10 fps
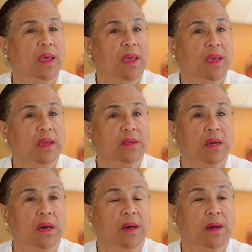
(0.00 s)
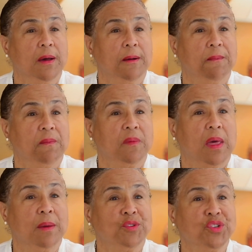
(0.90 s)
And
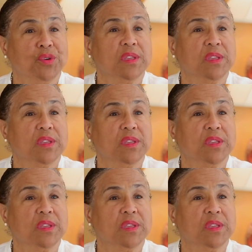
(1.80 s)
I'm sure